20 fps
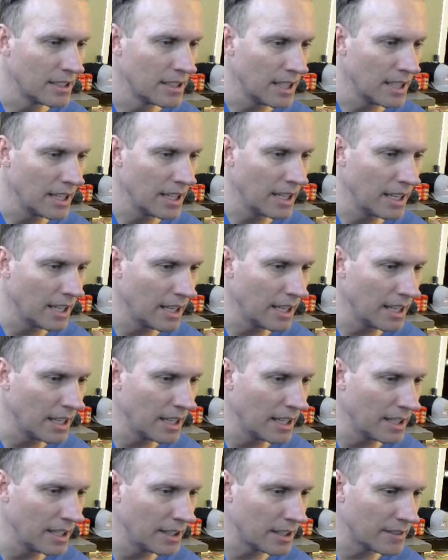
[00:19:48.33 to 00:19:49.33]

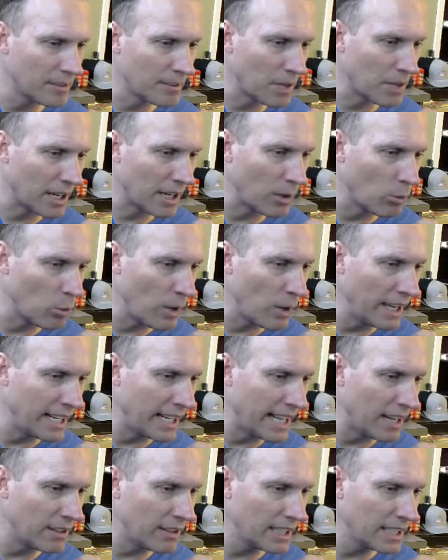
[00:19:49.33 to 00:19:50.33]
and you have to bring it way
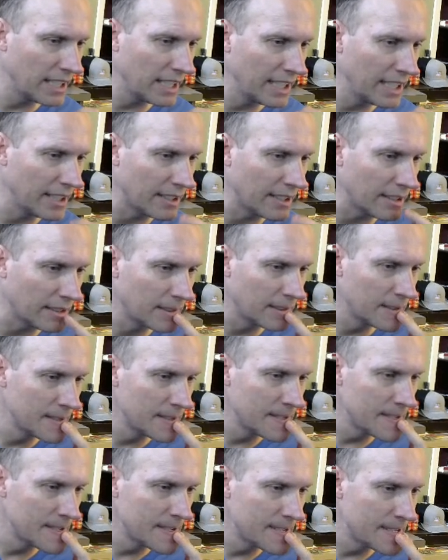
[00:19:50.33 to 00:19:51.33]
down here.
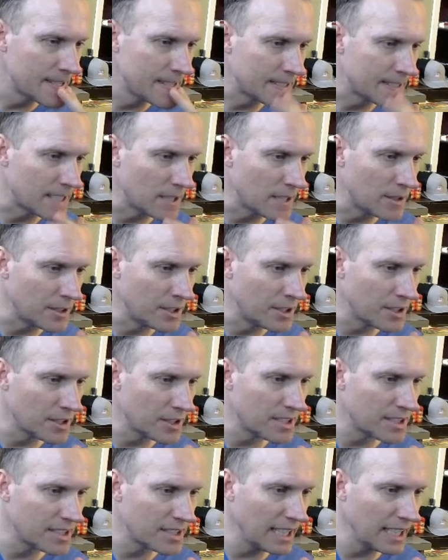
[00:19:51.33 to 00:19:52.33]
So you're
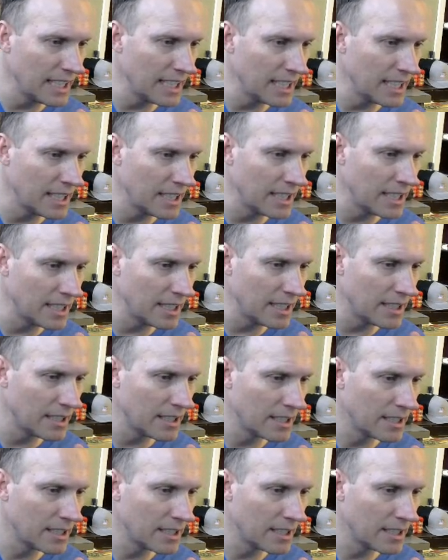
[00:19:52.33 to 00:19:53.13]
seeing,